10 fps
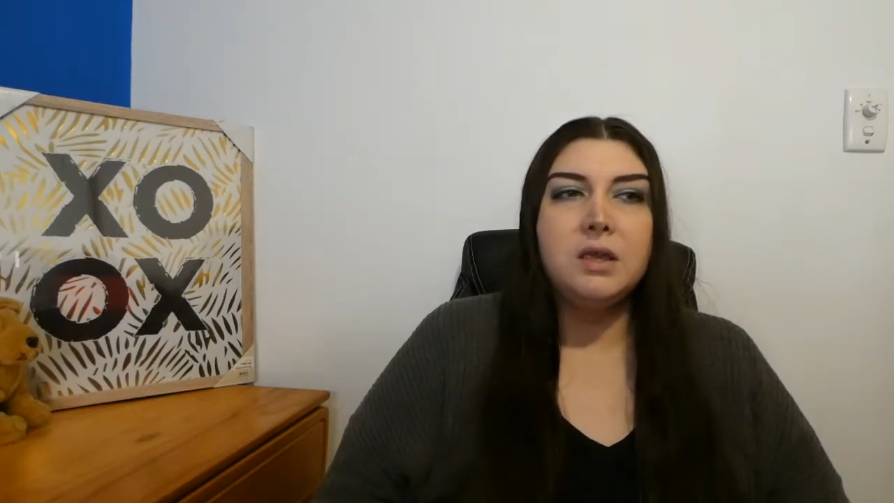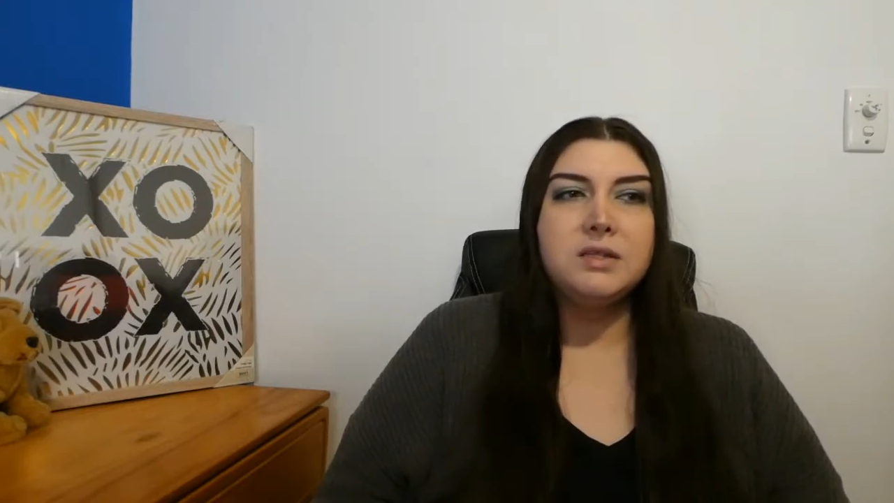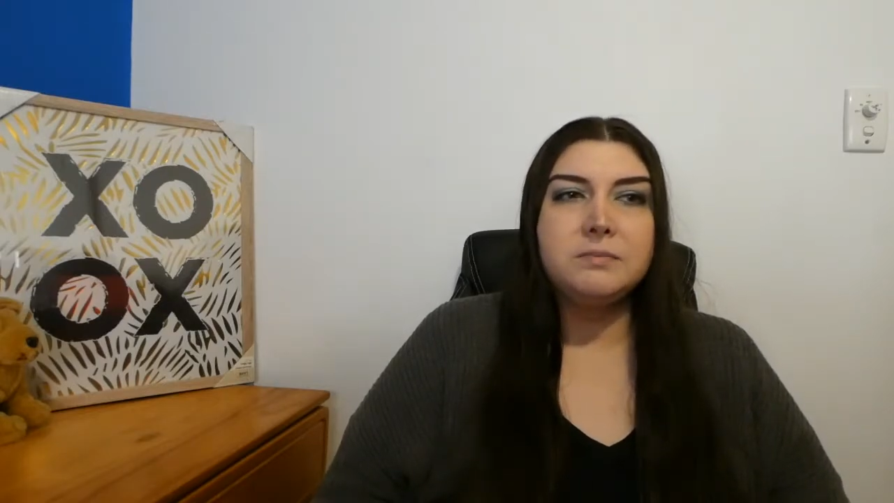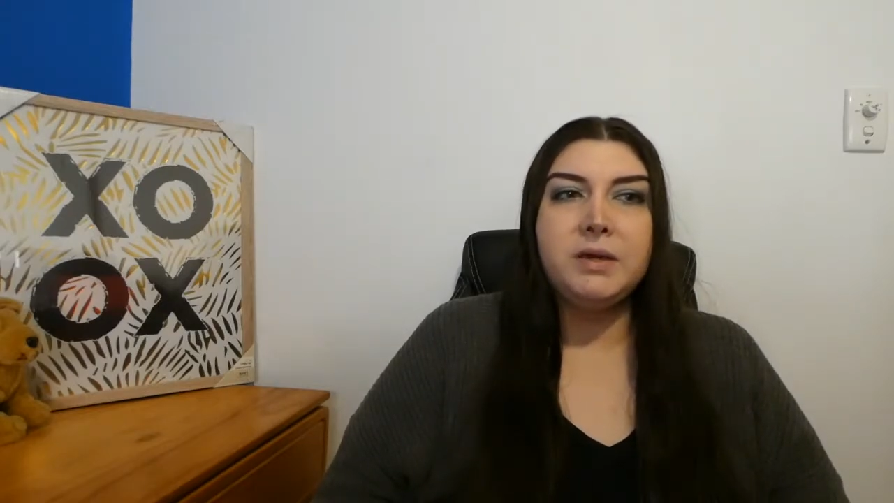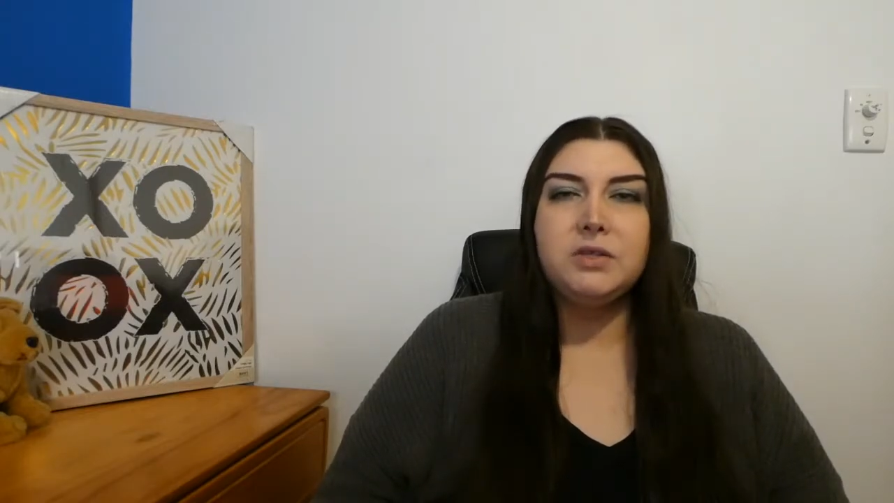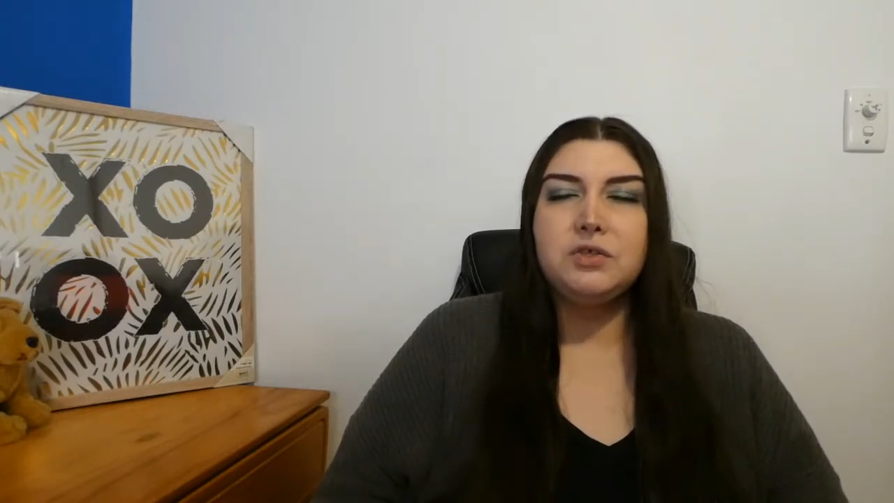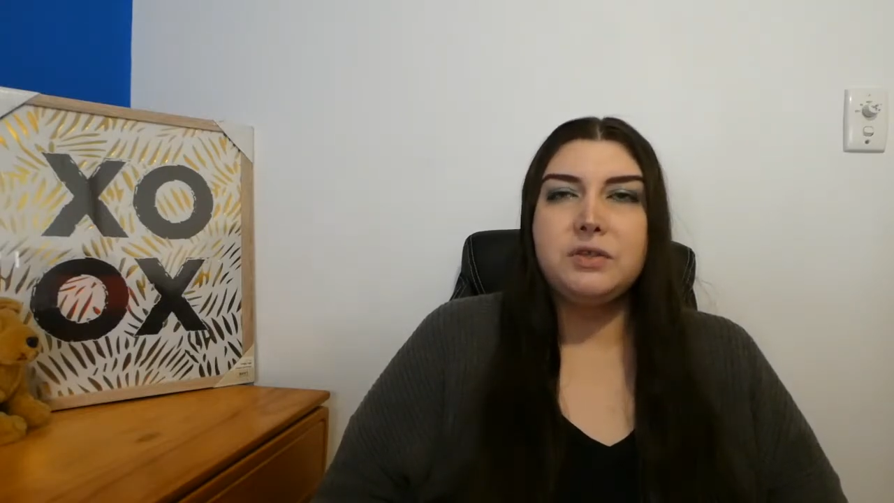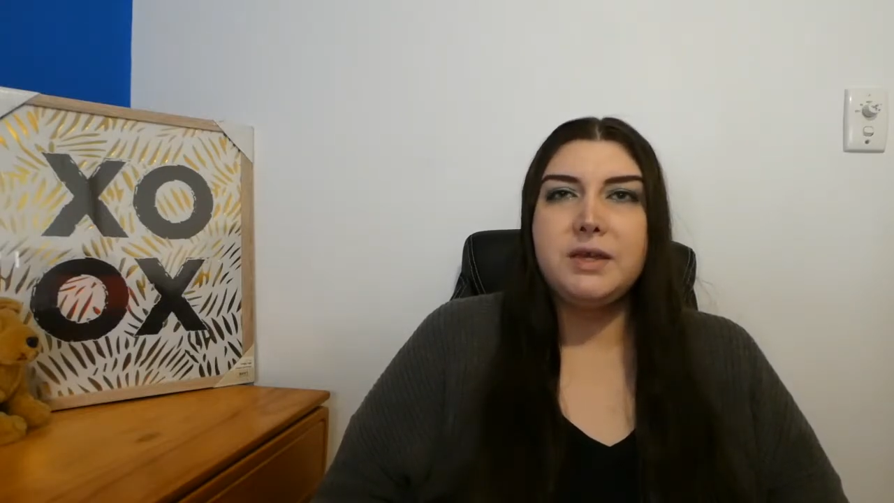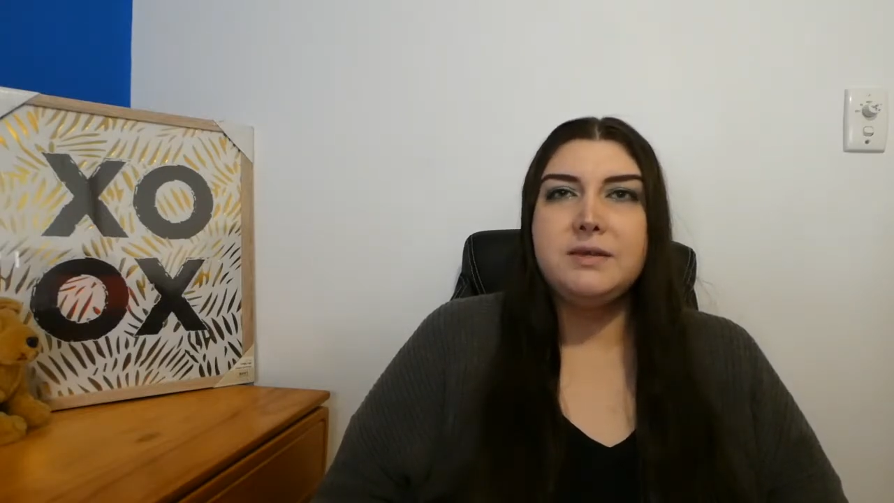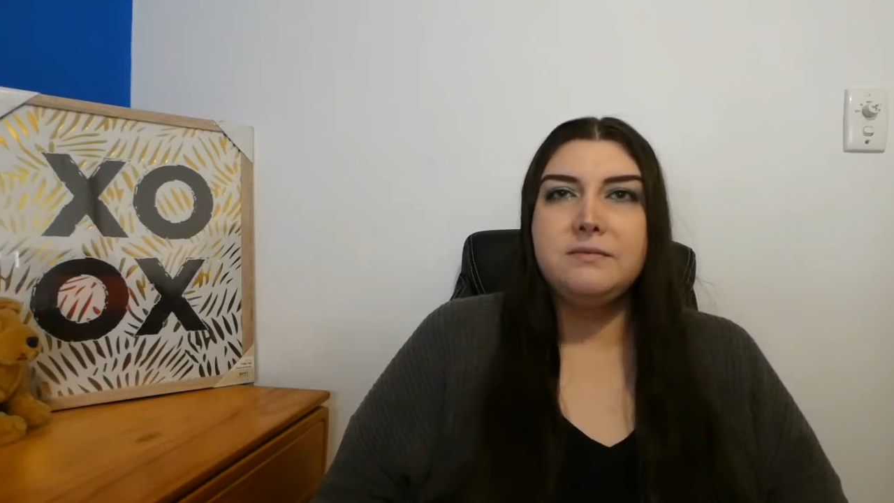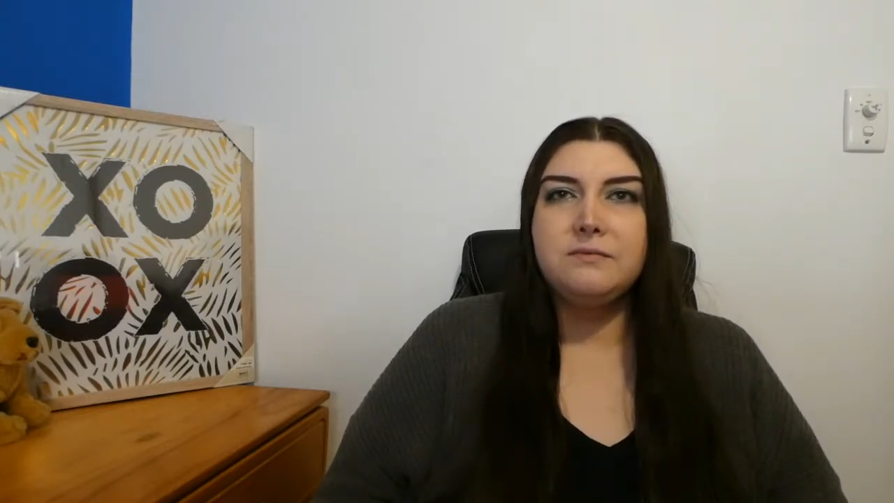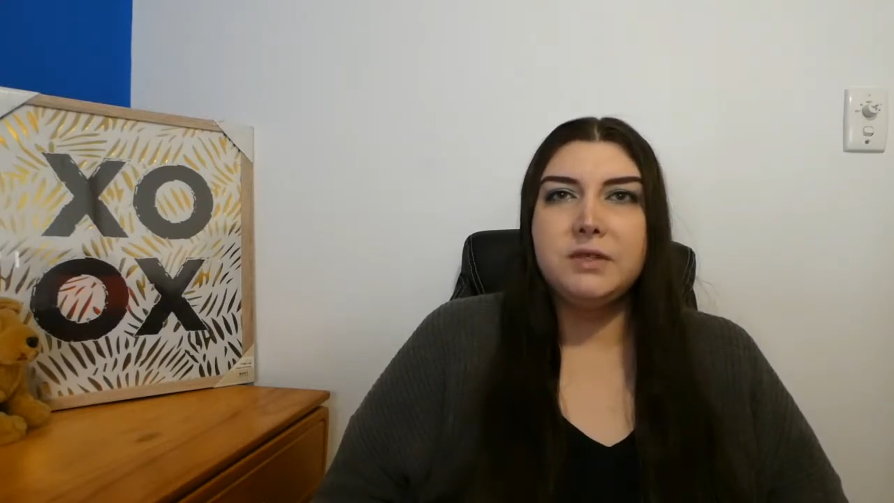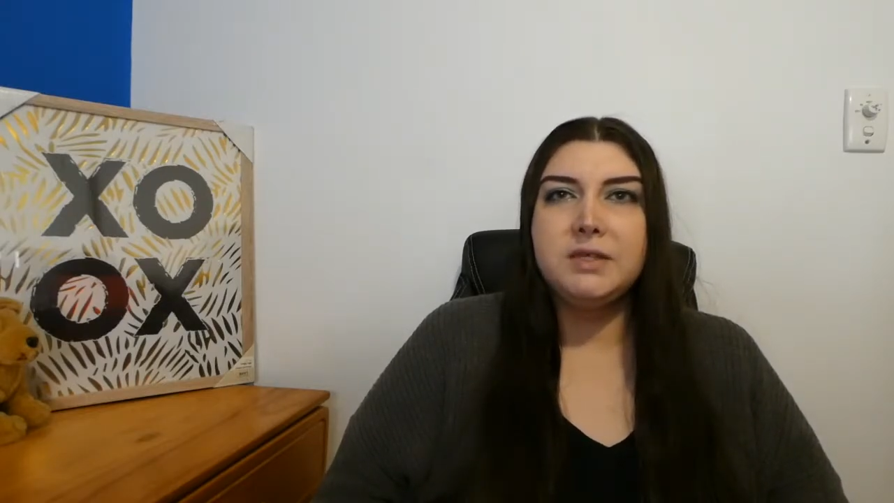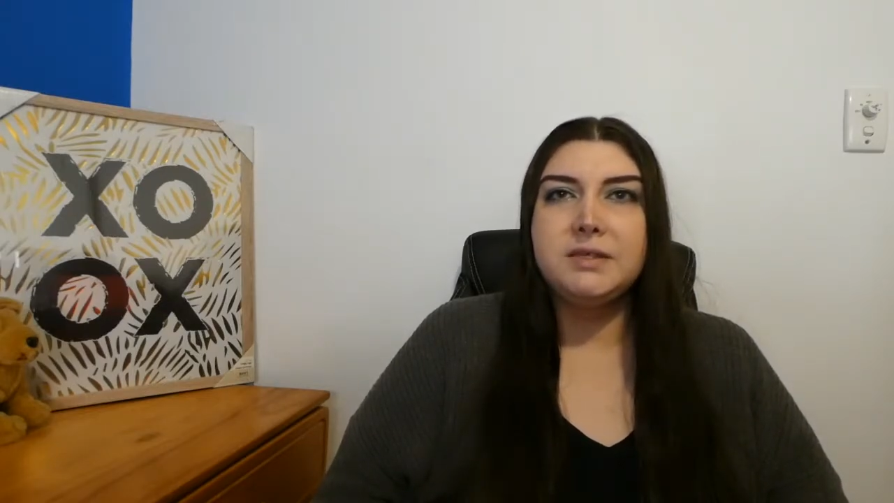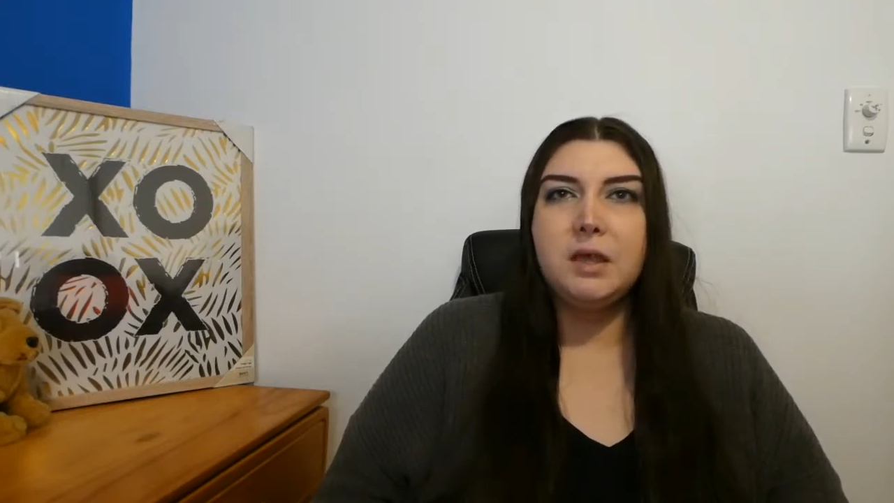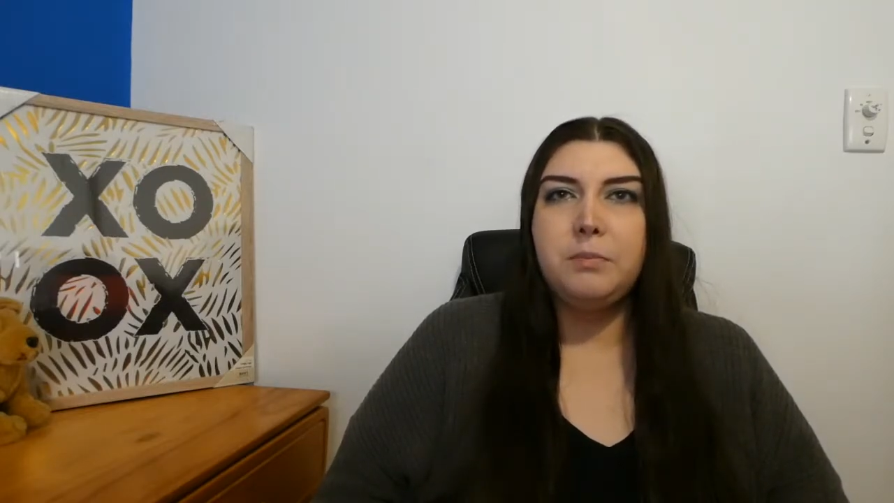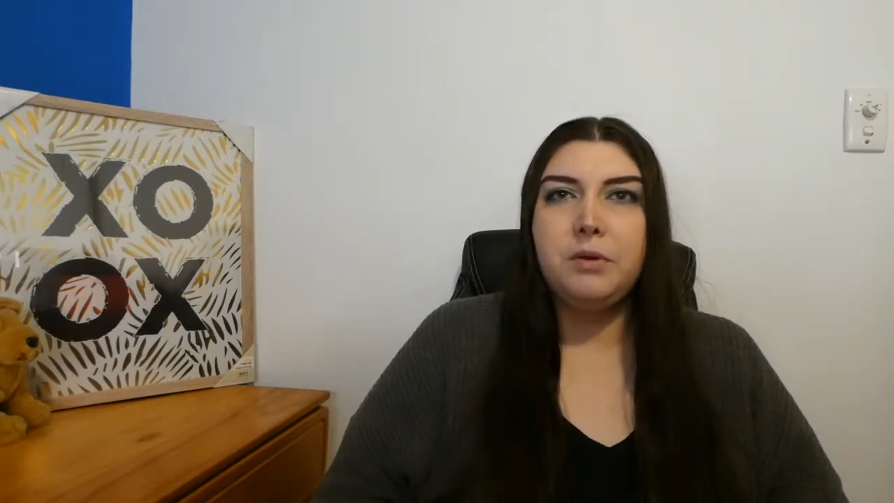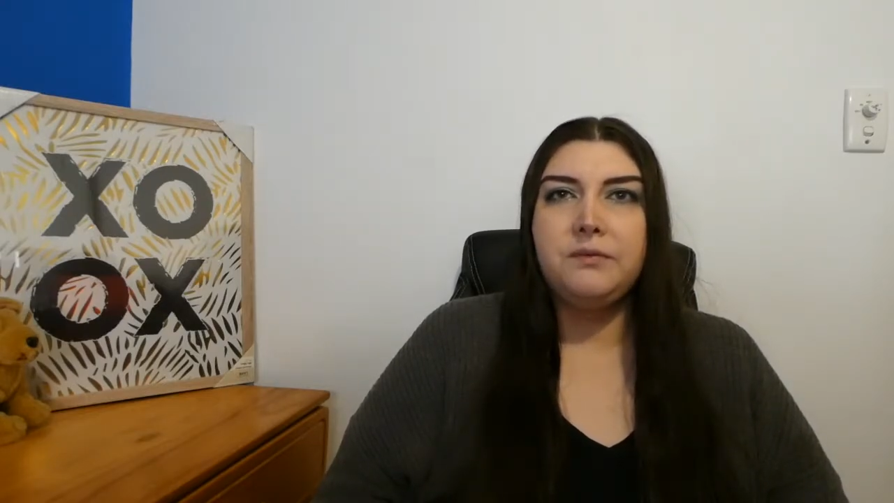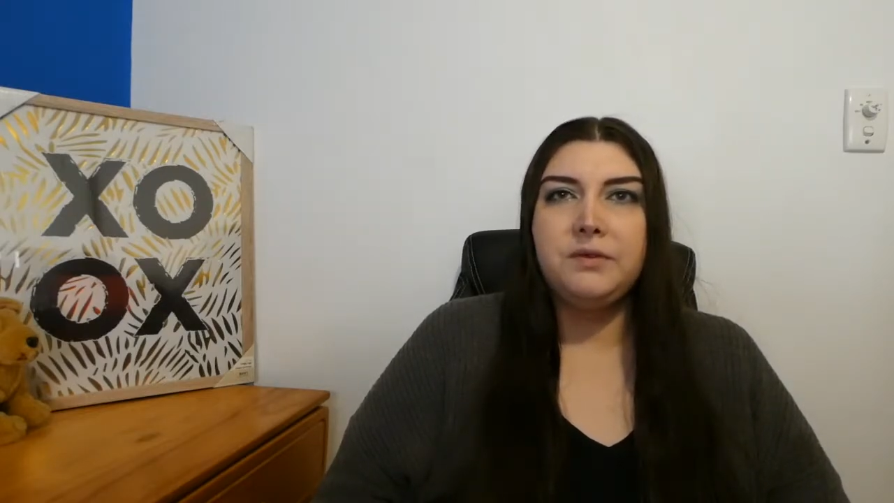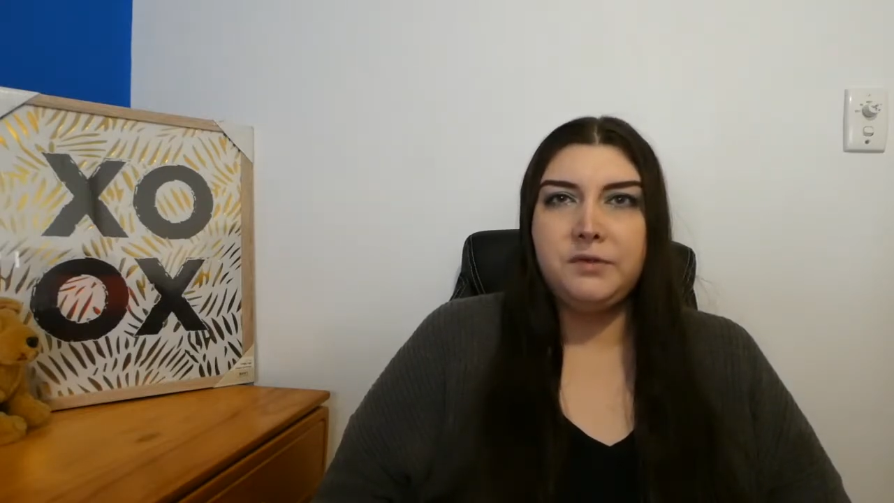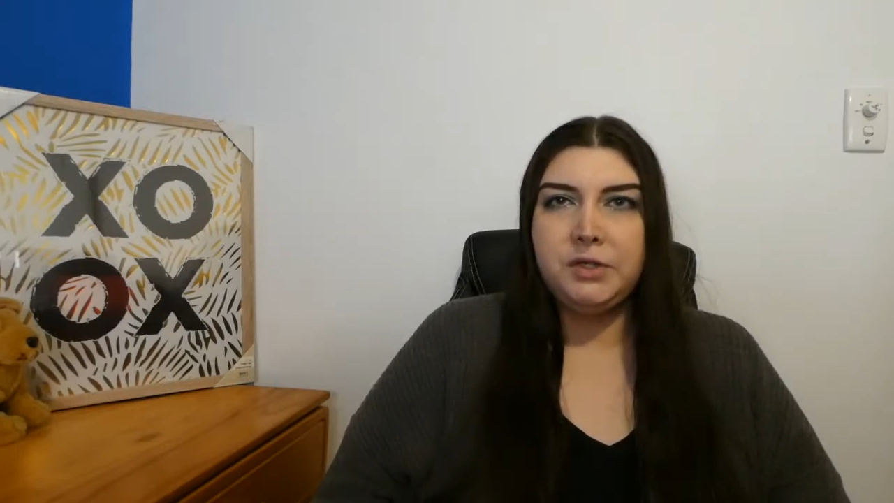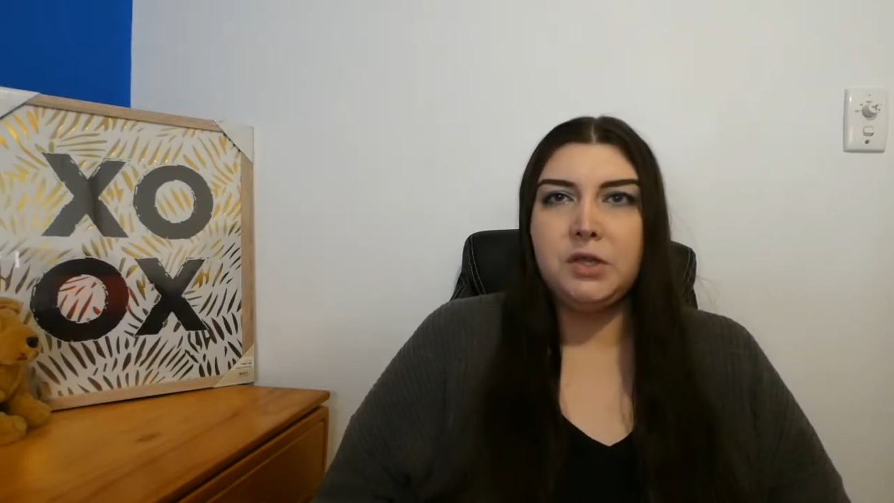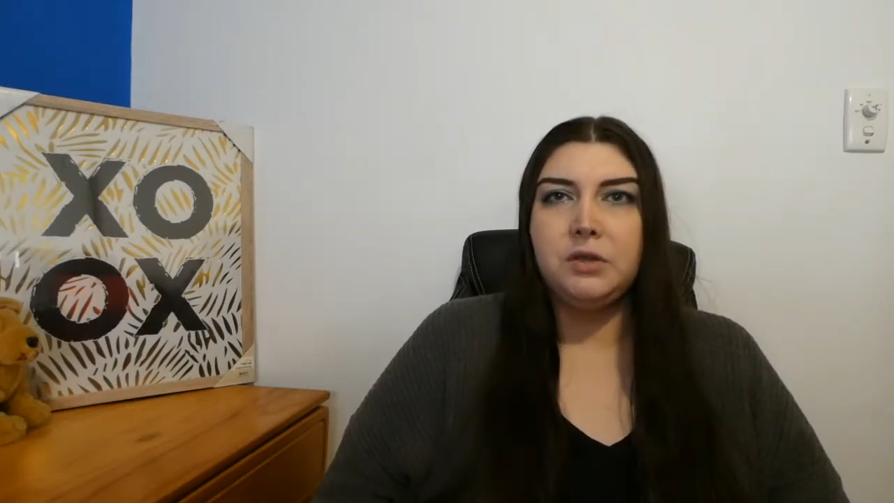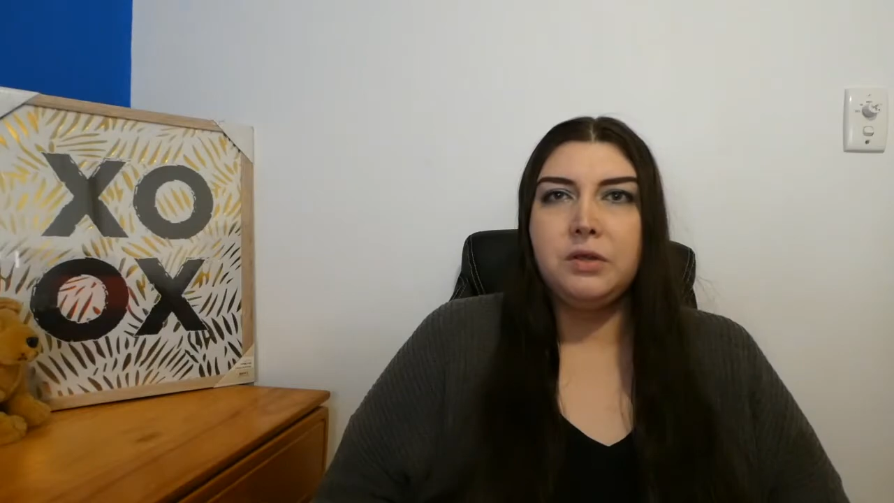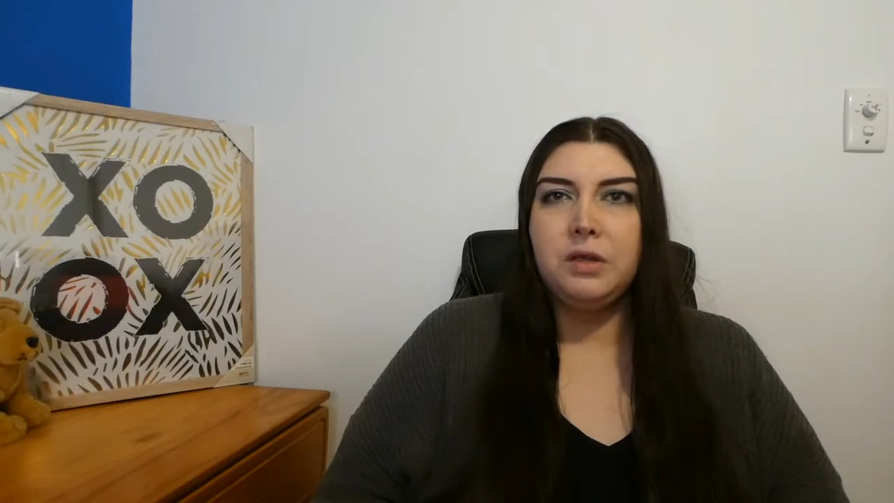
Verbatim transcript: to make sure they release a perfect video.